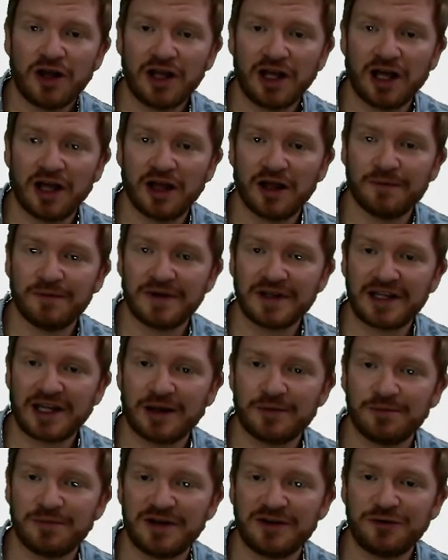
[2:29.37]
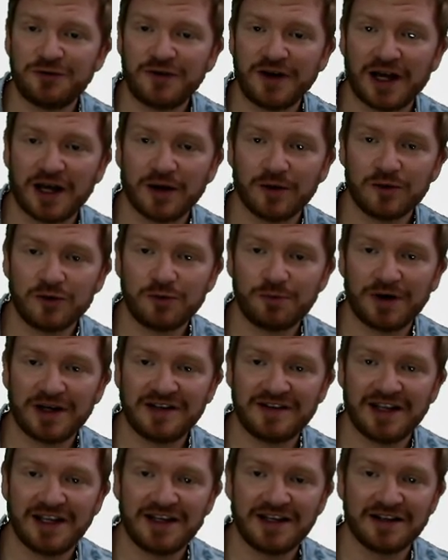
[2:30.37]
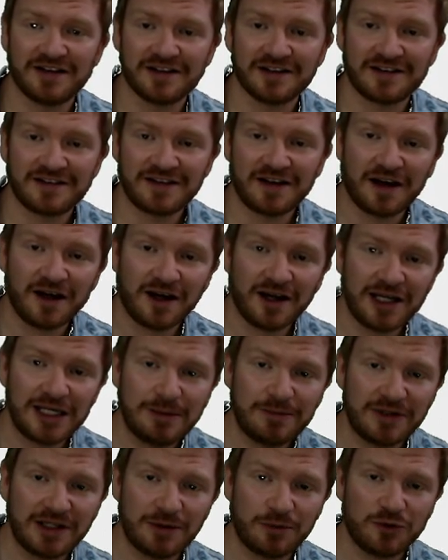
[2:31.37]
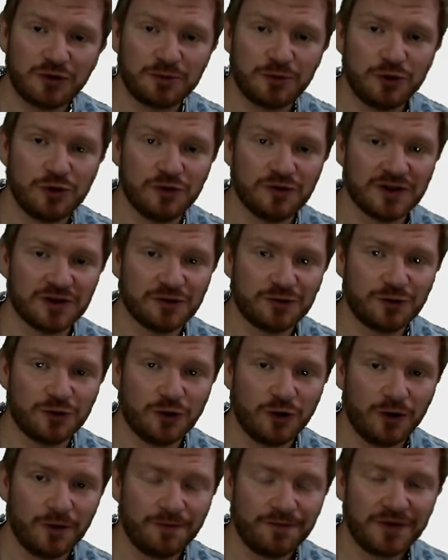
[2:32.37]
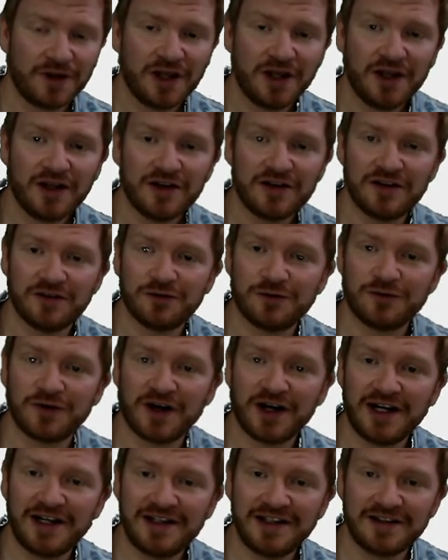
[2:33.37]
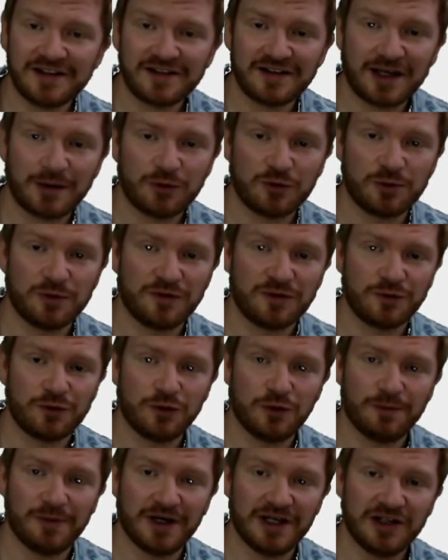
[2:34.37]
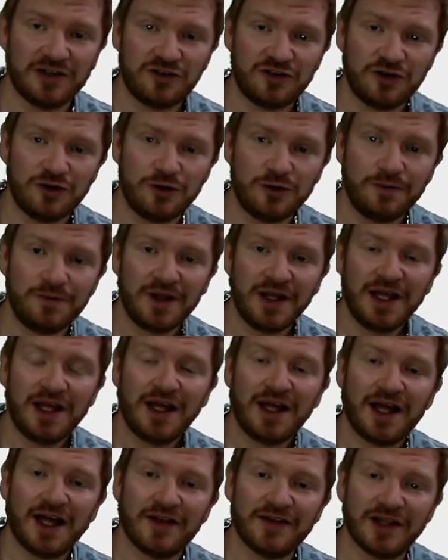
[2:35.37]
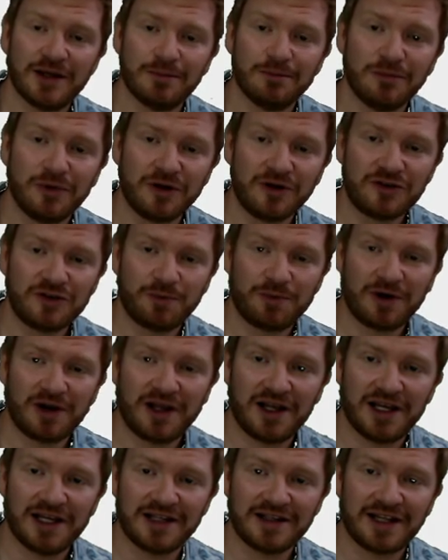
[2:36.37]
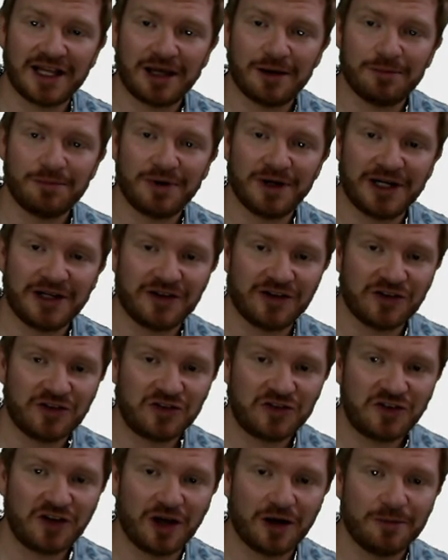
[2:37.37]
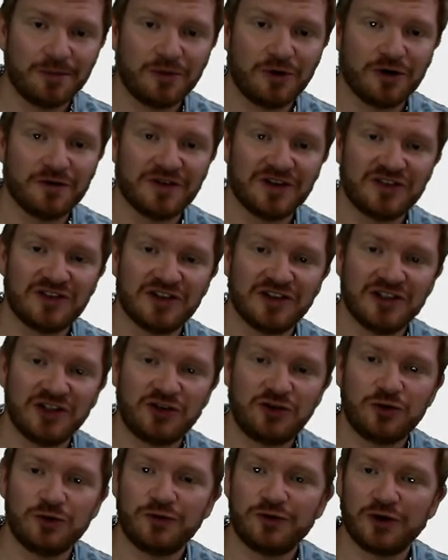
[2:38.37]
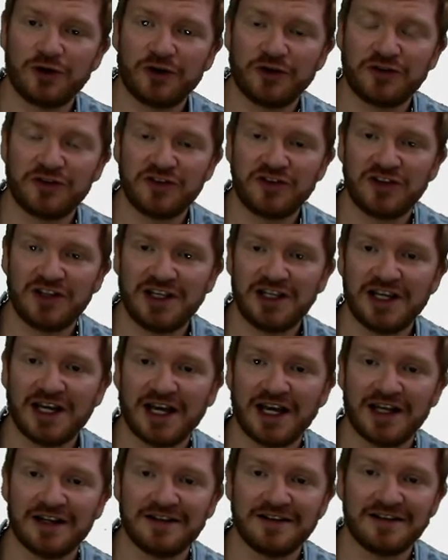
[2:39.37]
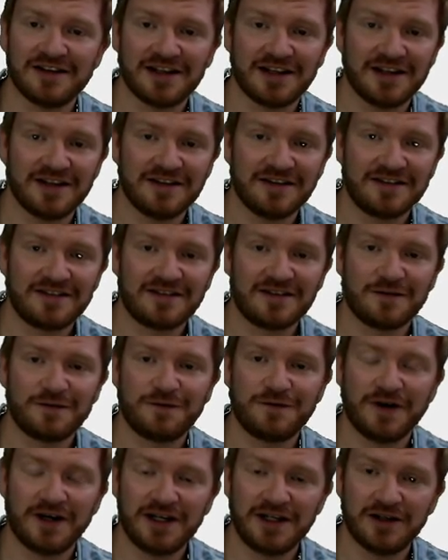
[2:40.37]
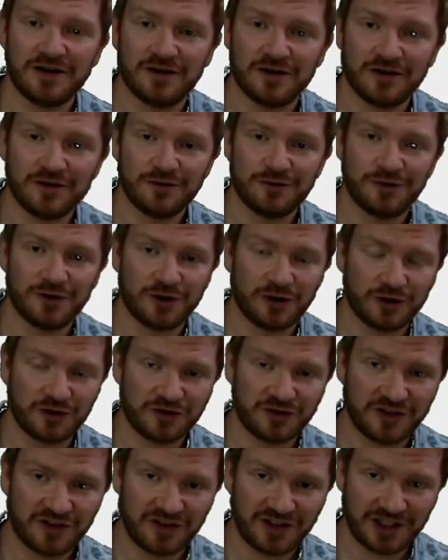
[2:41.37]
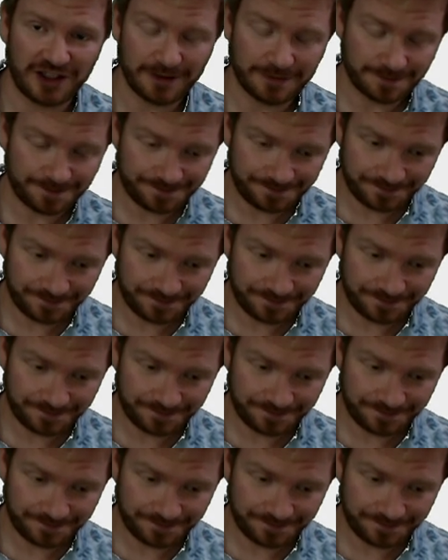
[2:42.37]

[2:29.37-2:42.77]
can be found by taking the time that it was moving for, dividing the time it was moving for by 2, and then multiplying that by the sum of its initial velocity and its final velocity.